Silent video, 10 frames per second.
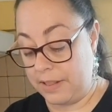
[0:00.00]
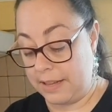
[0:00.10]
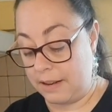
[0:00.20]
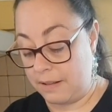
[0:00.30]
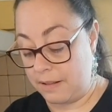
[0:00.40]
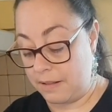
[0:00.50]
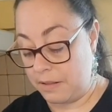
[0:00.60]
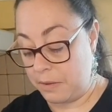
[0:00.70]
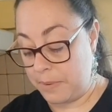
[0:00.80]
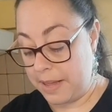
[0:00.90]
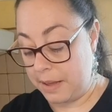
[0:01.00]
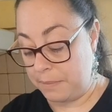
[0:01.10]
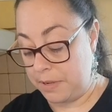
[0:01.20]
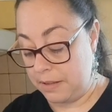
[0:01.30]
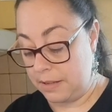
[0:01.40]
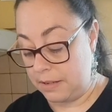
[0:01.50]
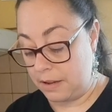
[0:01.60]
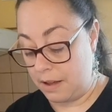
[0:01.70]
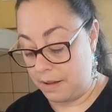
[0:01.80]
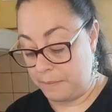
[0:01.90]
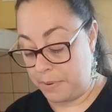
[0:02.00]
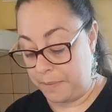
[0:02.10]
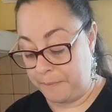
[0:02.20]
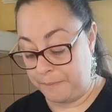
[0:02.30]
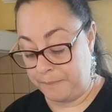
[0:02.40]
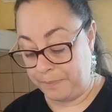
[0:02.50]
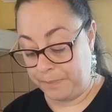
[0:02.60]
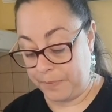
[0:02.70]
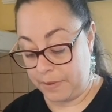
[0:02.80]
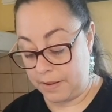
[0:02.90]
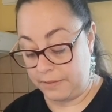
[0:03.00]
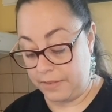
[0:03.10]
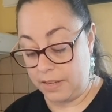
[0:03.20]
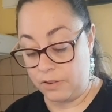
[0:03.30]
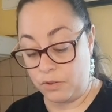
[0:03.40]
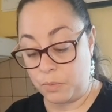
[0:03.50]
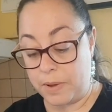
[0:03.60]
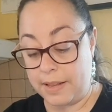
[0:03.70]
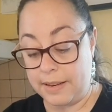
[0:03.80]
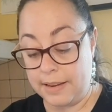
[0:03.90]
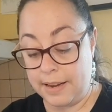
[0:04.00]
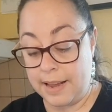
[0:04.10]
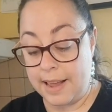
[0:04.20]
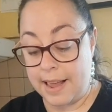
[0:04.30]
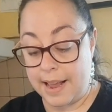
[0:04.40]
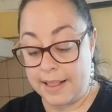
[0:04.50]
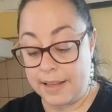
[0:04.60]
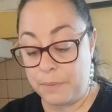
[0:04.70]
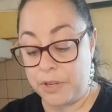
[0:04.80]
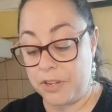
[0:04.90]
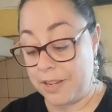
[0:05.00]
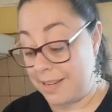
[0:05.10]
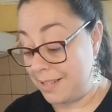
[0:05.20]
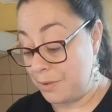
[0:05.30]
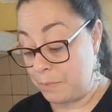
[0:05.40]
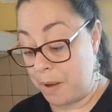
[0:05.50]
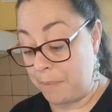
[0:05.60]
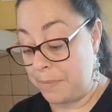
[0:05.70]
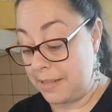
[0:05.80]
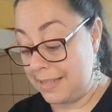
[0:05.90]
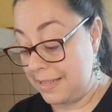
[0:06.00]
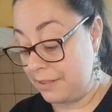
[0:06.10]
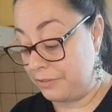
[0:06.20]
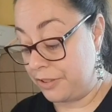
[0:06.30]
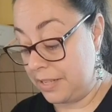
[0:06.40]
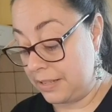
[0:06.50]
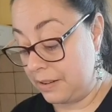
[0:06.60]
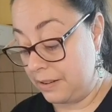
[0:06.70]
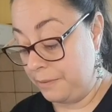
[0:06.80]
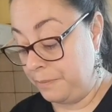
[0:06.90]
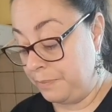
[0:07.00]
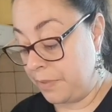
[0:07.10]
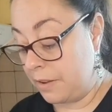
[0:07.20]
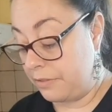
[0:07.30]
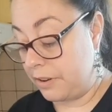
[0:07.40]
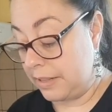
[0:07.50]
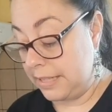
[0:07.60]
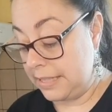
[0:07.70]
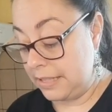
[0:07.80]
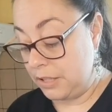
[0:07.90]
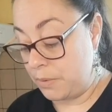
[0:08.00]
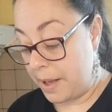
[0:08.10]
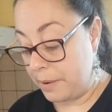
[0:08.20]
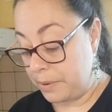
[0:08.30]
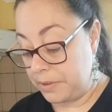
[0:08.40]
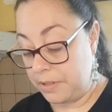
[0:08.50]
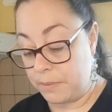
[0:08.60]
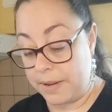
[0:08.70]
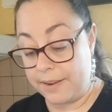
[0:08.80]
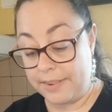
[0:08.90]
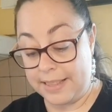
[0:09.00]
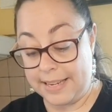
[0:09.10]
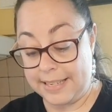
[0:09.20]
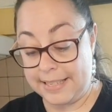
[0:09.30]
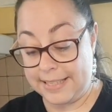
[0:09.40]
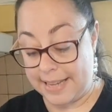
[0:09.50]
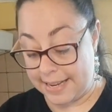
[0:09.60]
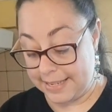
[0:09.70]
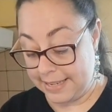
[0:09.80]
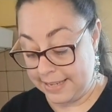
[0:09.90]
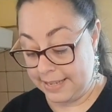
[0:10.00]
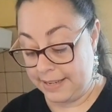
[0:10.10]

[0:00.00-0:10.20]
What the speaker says: fill it all the way up to the top of each one. And then what you're going to do is pop this in the freezer for at least 2 hours. You want everything to set.